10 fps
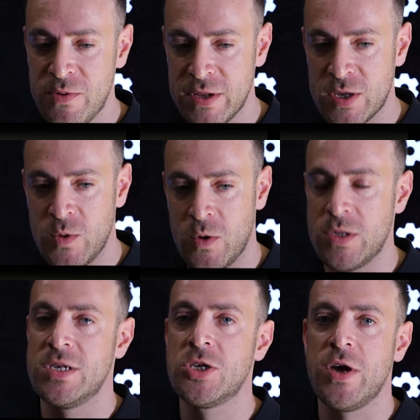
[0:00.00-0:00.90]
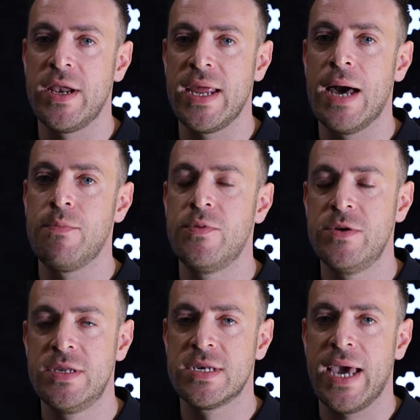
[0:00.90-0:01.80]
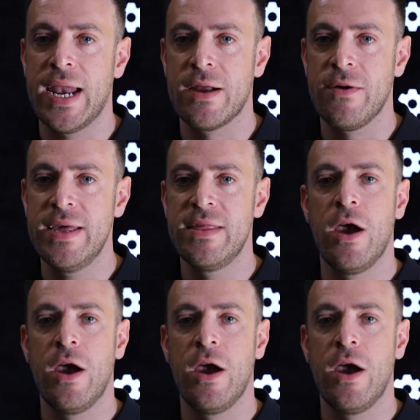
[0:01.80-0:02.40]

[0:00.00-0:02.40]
put it towards the trending upwards category.